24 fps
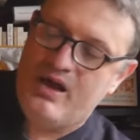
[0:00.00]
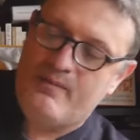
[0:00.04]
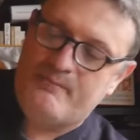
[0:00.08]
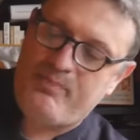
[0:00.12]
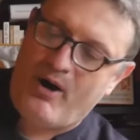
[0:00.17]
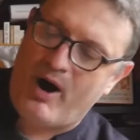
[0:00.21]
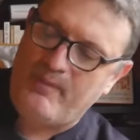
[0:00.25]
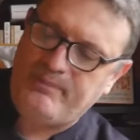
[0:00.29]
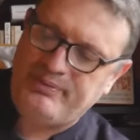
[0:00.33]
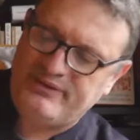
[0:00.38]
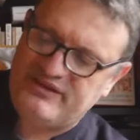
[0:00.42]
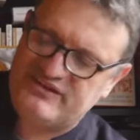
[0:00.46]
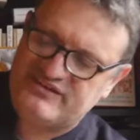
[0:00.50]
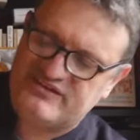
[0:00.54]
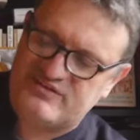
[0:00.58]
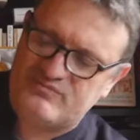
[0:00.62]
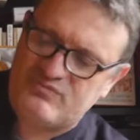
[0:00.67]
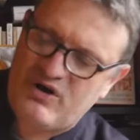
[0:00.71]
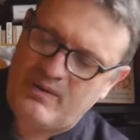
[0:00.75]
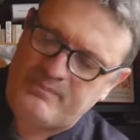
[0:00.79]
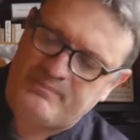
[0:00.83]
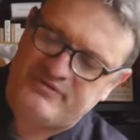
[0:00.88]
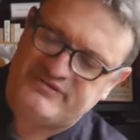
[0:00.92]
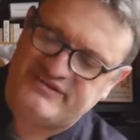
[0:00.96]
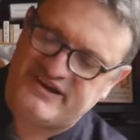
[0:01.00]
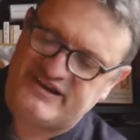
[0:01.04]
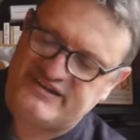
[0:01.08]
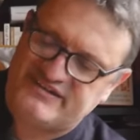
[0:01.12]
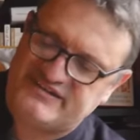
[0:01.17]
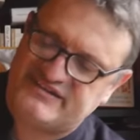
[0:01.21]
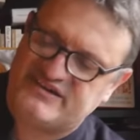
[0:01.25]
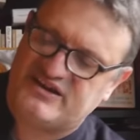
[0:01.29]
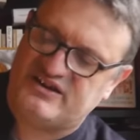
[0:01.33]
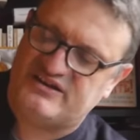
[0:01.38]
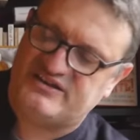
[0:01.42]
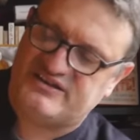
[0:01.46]
Populism
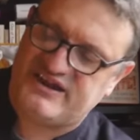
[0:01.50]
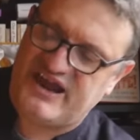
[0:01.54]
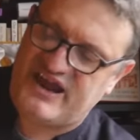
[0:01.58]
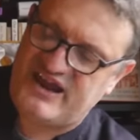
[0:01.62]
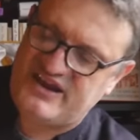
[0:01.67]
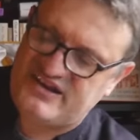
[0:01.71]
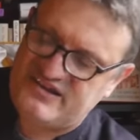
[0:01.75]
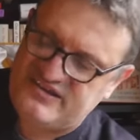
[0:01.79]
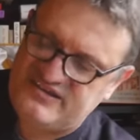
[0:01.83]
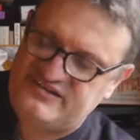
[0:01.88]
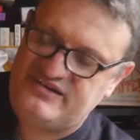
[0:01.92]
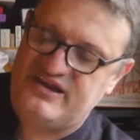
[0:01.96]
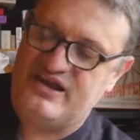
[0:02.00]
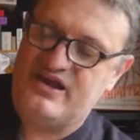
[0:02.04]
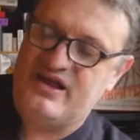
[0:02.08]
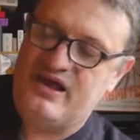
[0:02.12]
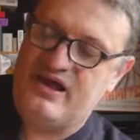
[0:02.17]
represents, contends